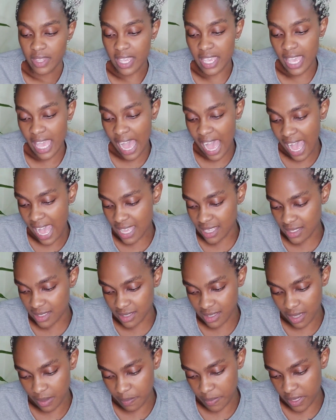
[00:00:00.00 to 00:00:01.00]
It
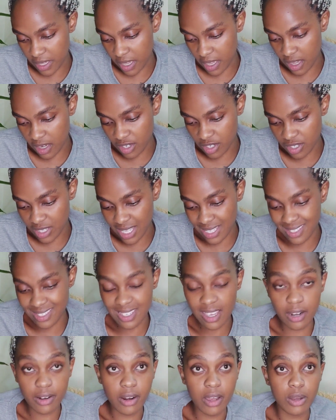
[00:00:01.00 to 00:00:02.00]
has a pH that's
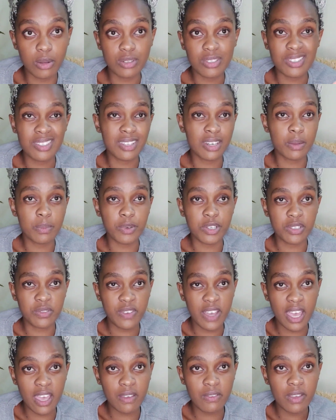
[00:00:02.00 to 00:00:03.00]
around
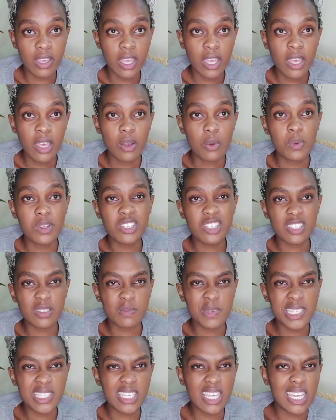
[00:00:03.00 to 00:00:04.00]
3.5 which is
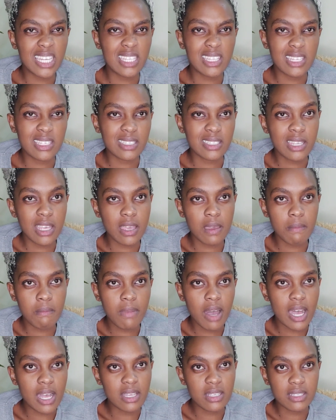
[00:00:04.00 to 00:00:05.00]
basically the same
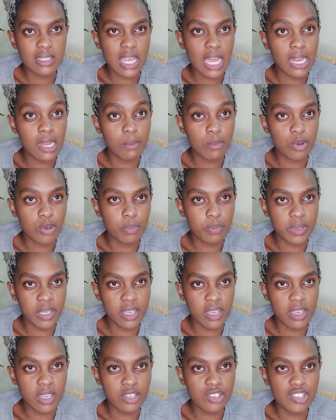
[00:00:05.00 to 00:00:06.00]
as a lemon
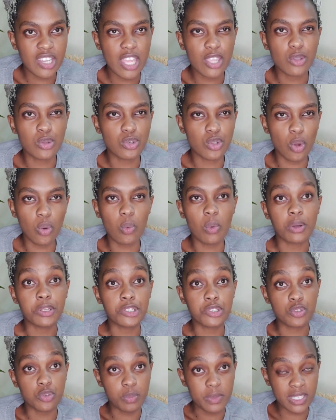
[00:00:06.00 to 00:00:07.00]
pH and you don't
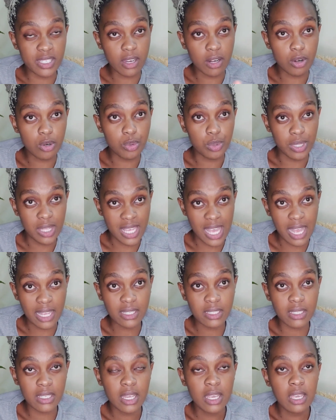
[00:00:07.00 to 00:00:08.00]
want to mess around with
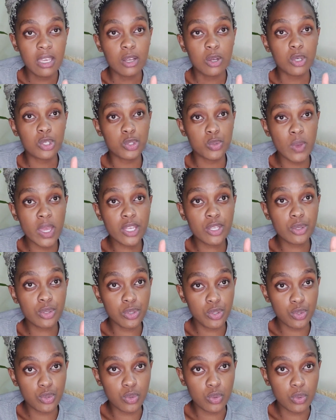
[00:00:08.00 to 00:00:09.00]
that because when you
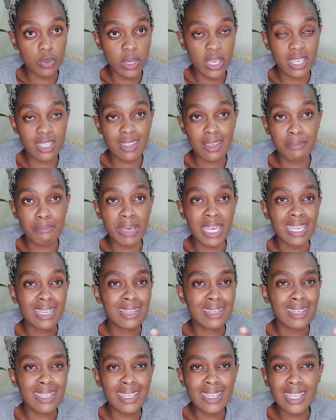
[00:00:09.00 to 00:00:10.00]
do either by
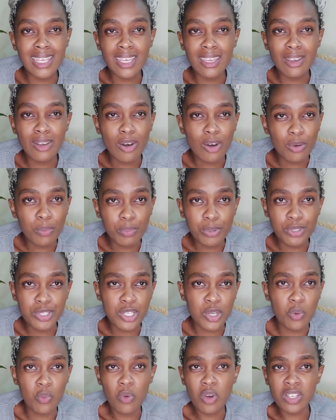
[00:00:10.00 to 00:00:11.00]
cleaning or
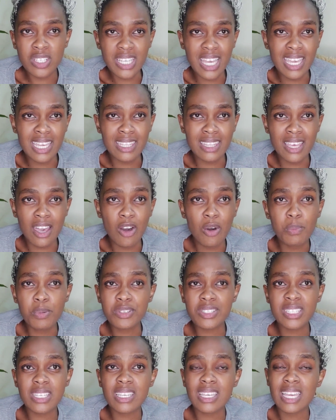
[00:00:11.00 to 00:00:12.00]
putting water in there or
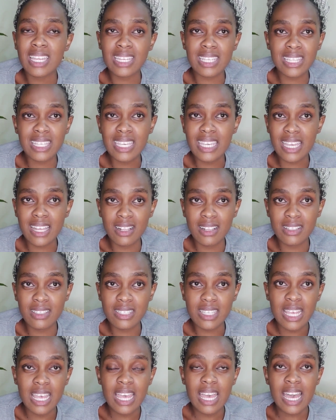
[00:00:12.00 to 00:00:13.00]
putting anything
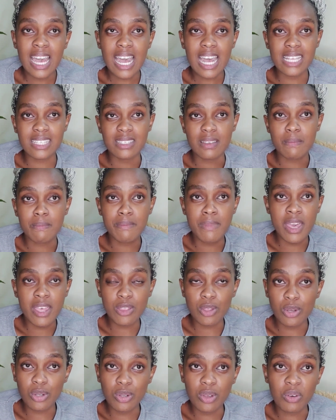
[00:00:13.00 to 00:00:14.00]
else as a
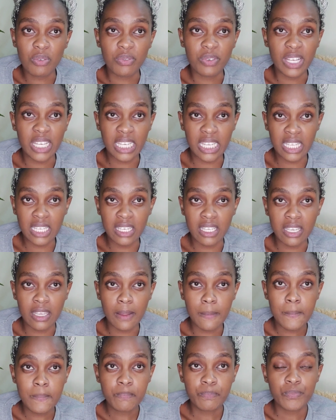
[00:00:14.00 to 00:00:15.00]
method of
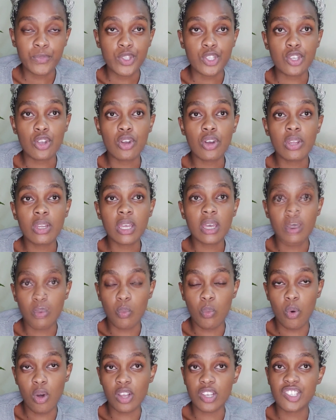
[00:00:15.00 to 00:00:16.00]
cleaning you're gonna
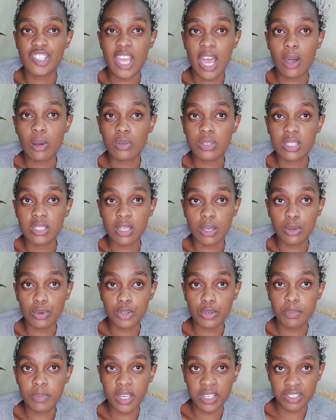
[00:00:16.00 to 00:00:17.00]
wash out the
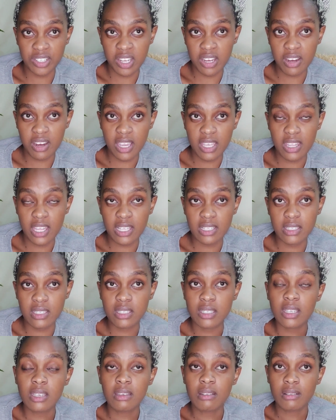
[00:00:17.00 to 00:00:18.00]
good bacteria
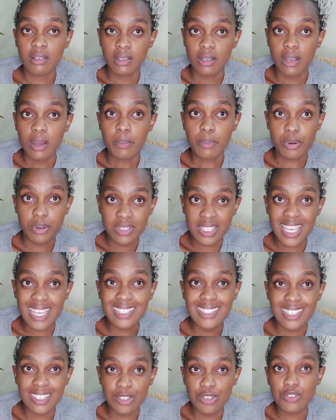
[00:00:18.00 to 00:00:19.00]
that's
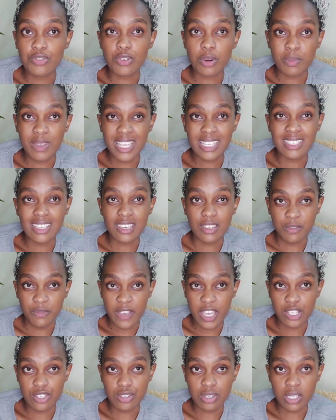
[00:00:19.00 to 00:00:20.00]
protecting you from getting
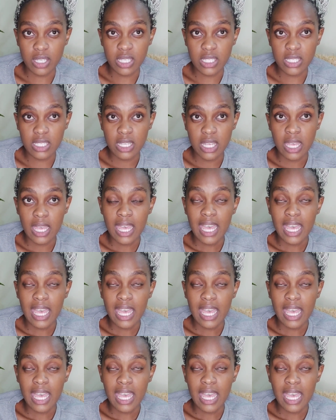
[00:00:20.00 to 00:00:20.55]
infections